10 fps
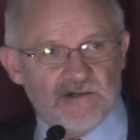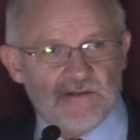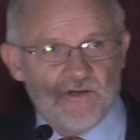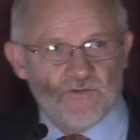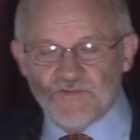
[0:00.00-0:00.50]

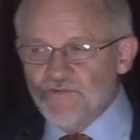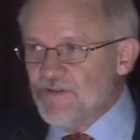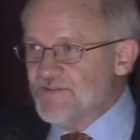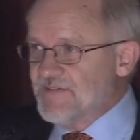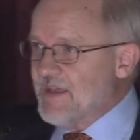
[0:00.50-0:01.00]
you know, to
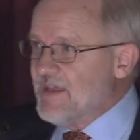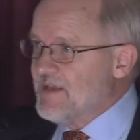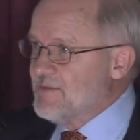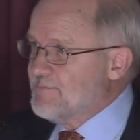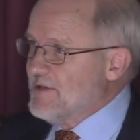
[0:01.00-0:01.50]
this
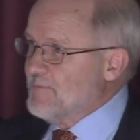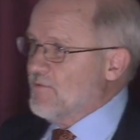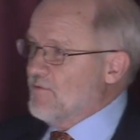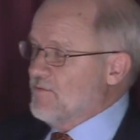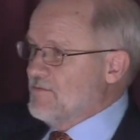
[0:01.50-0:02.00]
day,
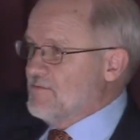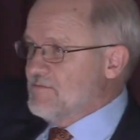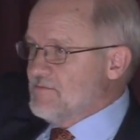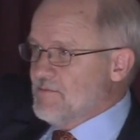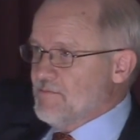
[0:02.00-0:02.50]
people
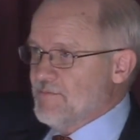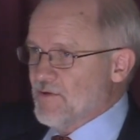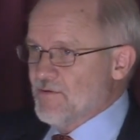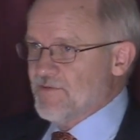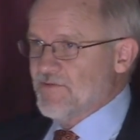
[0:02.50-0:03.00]

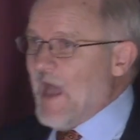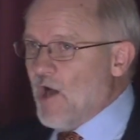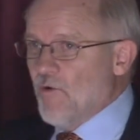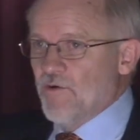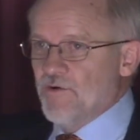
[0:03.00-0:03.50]
build
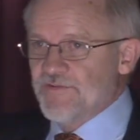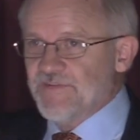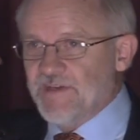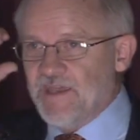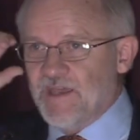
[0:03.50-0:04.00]

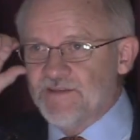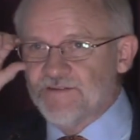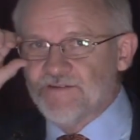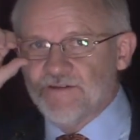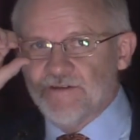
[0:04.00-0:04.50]
towers
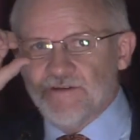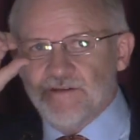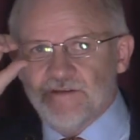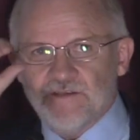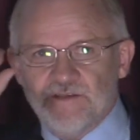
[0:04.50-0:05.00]
and
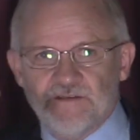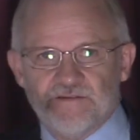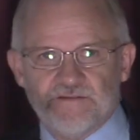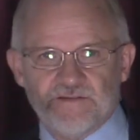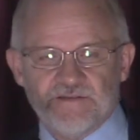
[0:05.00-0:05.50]

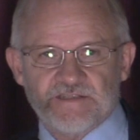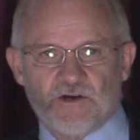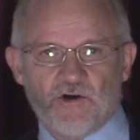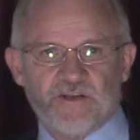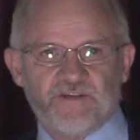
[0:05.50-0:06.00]
it is
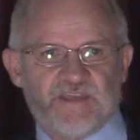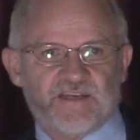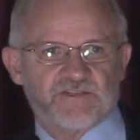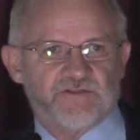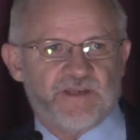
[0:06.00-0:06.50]

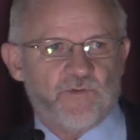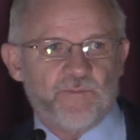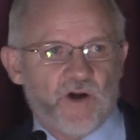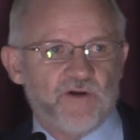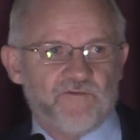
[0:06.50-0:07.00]
architecture that we
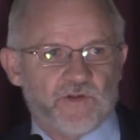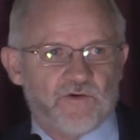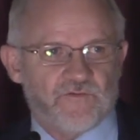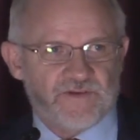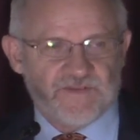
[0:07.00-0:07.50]
marvel
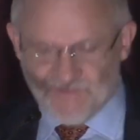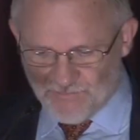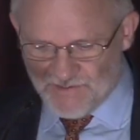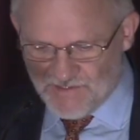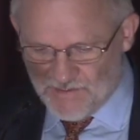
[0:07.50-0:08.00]
over. And this is
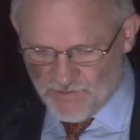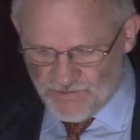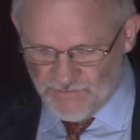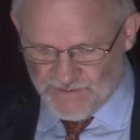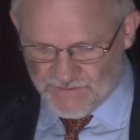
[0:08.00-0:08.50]
what they were
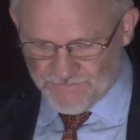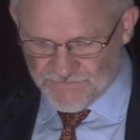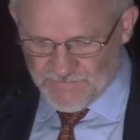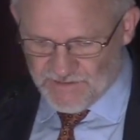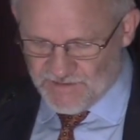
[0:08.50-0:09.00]
doing.
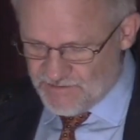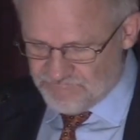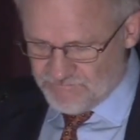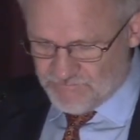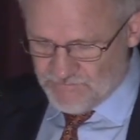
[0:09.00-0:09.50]
And
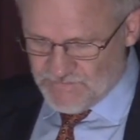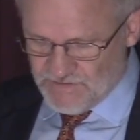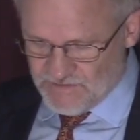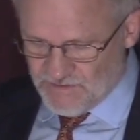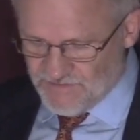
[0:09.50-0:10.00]
he,
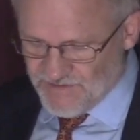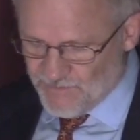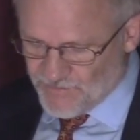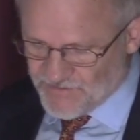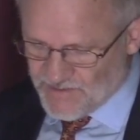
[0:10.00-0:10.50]
the
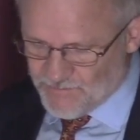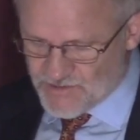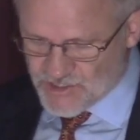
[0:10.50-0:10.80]
disciples came to